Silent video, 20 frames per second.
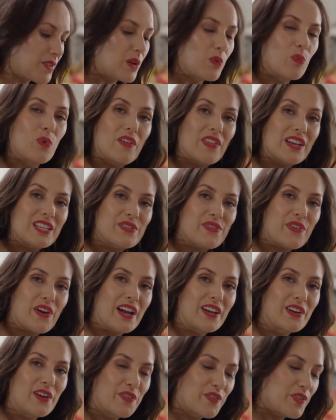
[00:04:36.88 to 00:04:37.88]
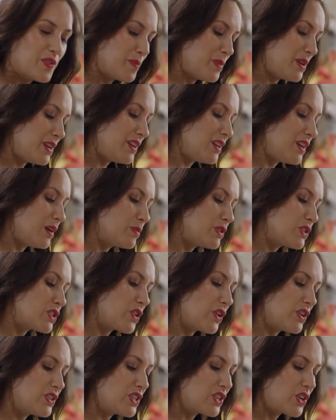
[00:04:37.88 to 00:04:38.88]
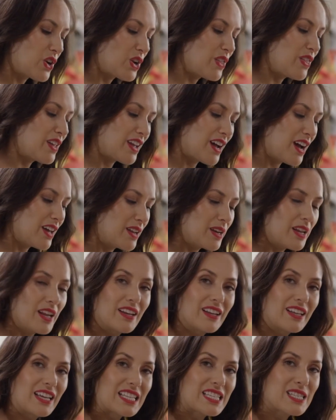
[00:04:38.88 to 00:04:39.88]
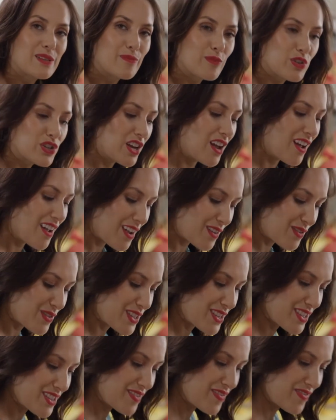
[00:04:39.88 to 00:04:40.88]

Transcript: While that's frying off for a minute, I'm just going to go to the garden and get some chives.